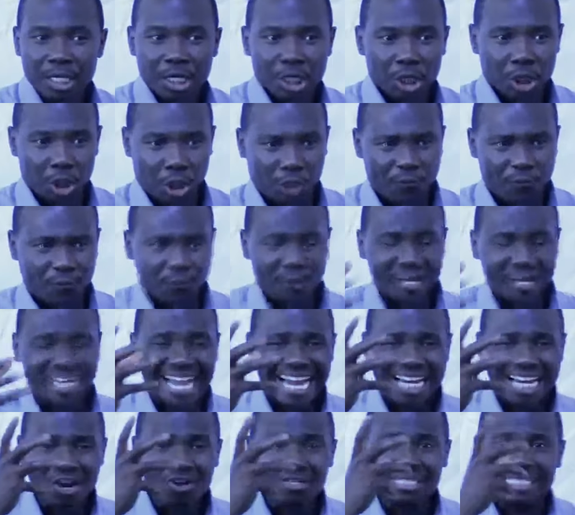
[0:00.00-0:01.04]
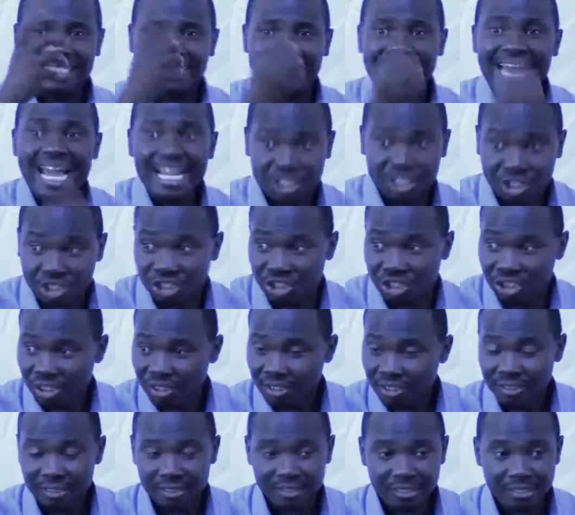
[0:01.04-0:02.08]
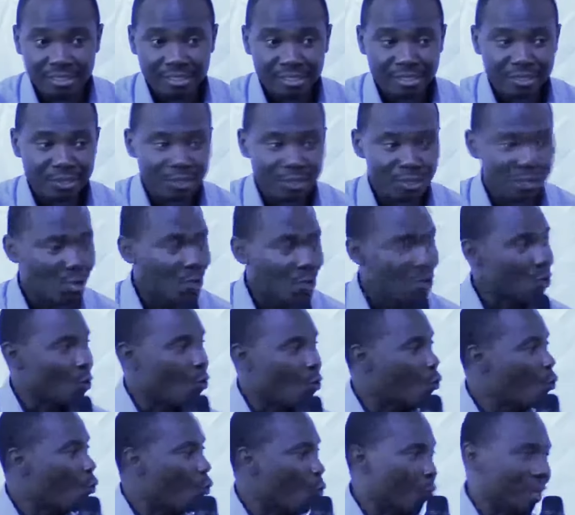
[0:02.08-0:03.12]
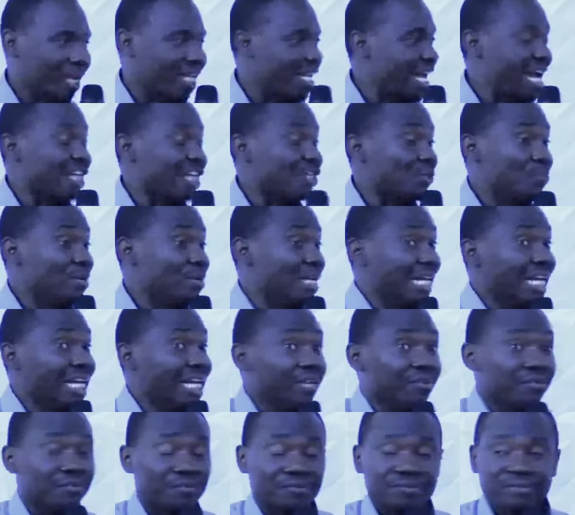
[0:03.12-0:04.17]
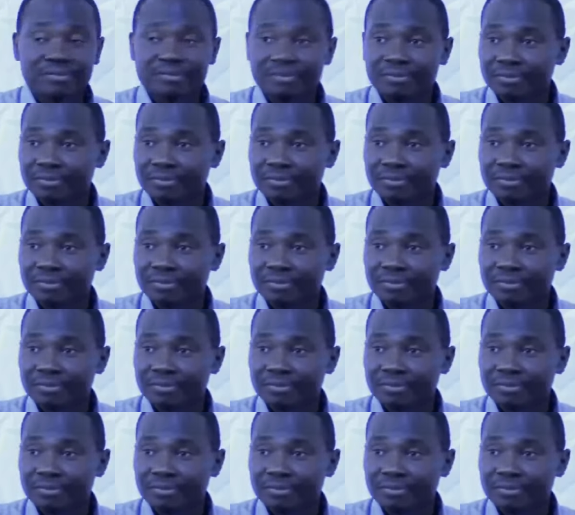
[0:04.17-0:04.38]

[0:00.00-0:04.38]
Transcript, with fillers: If we cannot touch, we can't believe.